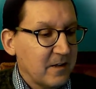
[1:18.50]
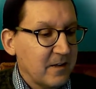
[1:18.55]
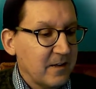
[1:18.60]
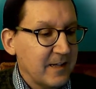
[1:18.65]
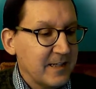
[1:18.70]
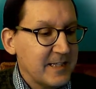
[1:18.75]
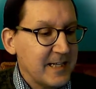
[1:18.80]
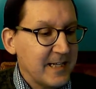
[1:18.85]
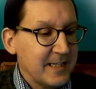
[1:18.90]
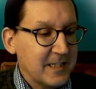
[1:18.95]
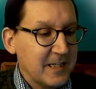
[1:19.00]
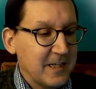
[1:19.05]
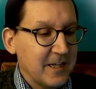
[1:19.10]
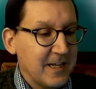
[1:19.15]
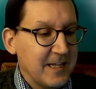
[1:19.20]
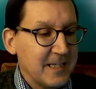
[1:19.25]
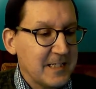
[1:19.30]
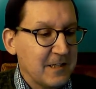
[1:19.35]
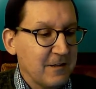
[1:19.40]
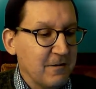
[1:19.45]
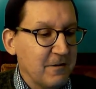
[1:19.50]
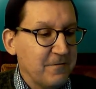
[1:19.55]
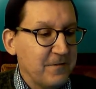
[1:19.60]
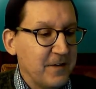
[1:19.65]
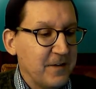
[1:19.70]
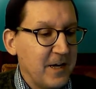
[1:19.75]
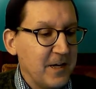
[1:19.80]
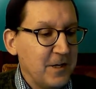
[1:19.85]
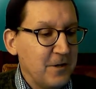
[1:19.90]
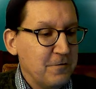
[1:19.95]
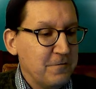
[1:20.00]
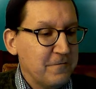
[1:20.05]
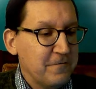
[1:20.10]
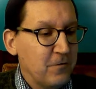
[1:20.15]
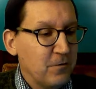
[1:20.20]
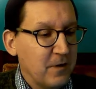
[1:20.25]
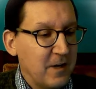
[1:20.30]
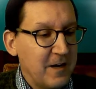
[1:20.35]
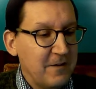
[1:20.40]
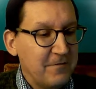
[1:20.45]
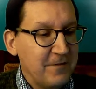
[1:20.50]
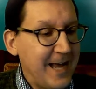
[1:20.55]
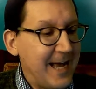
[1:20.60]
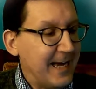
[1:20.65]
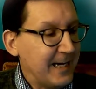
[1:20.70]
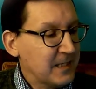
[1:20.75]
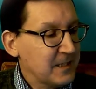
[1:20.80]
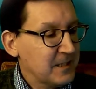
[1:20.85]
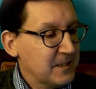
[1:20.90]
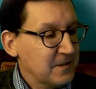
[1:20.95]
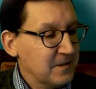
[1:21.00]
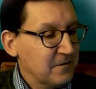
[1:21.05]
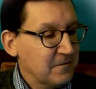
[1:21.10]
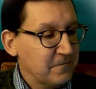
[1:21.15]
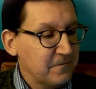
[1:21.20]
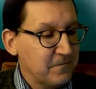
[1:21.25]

It's asking, is there a value of x